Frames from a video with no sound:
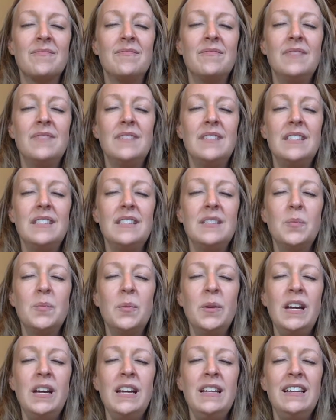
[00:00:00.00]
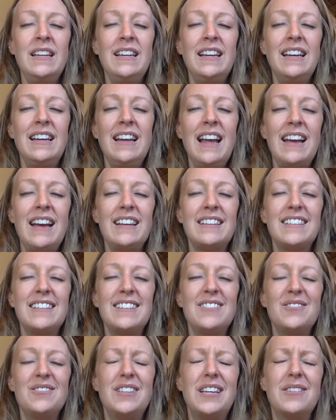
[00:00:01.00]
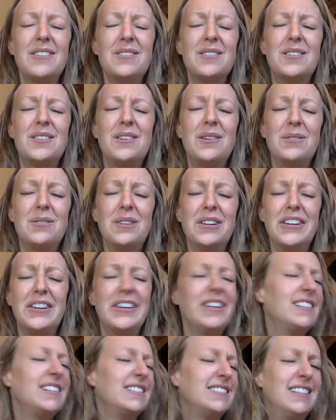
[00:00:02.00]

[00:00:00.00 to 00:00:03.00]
And just breathe and connect. It feels so good.